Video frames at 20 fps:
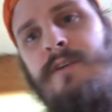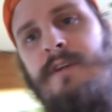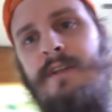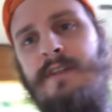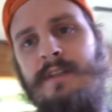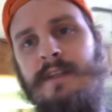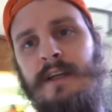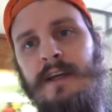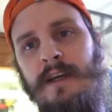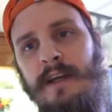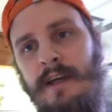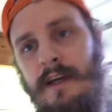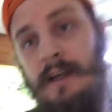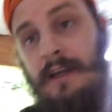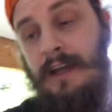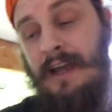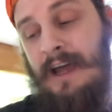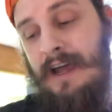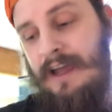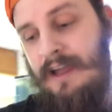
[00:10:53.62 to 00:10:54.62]
is uh,
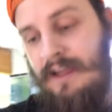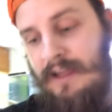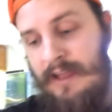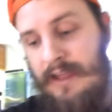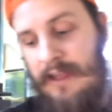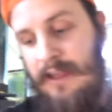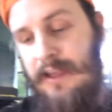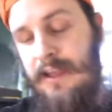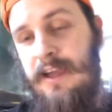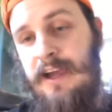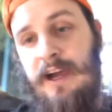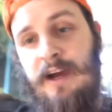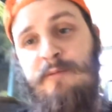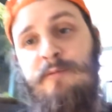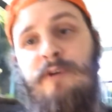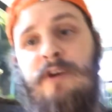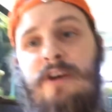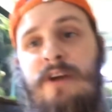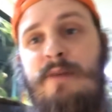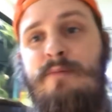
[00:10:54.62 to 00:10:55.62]
I'm
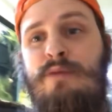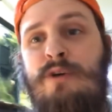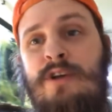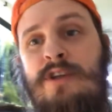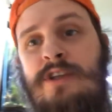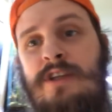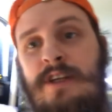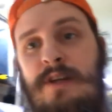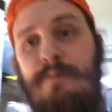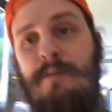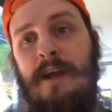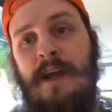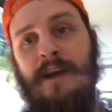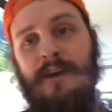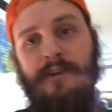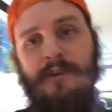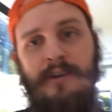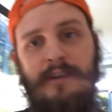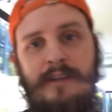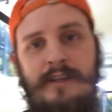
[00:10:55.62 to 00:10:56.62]
really pushing the
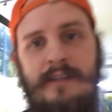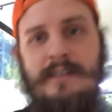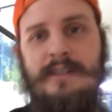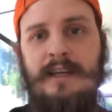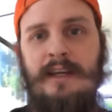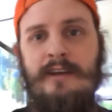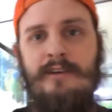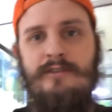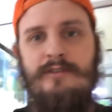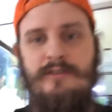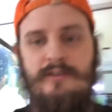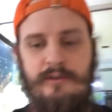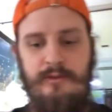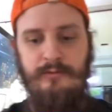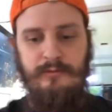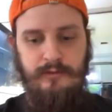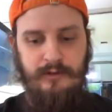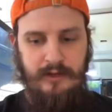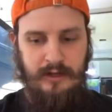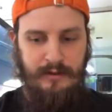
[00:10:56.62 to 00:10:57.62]
power in this house. So
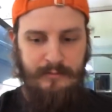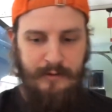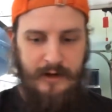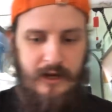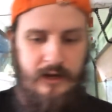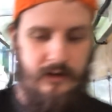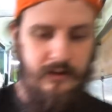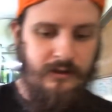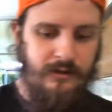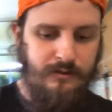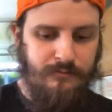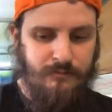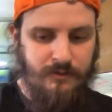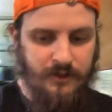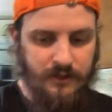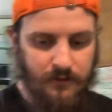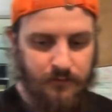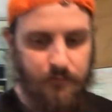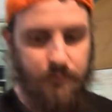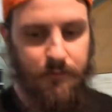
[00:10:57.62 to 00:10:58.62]
when I'm adding them
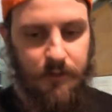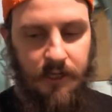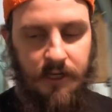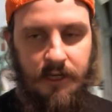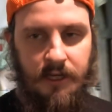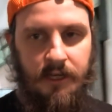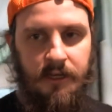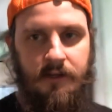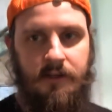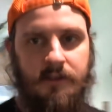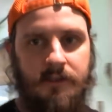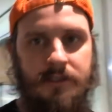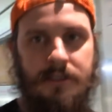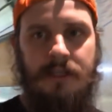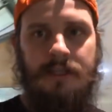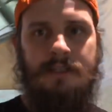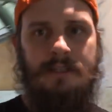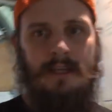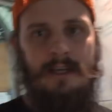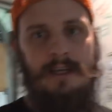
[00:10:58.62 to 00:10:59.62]
uh, big heaters, they
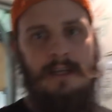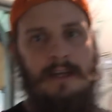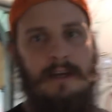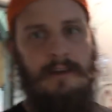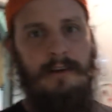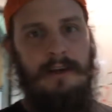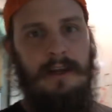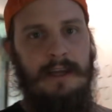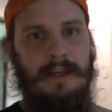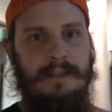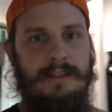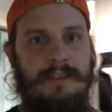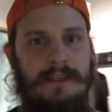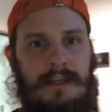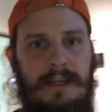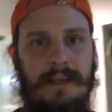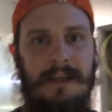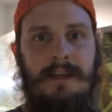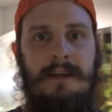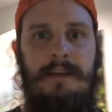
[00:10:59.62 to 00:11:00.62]
take out a
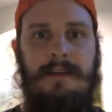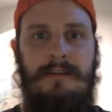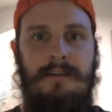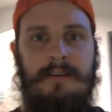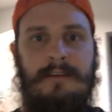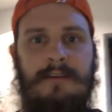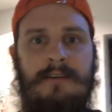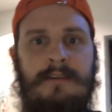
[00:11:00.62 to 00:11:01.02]
ton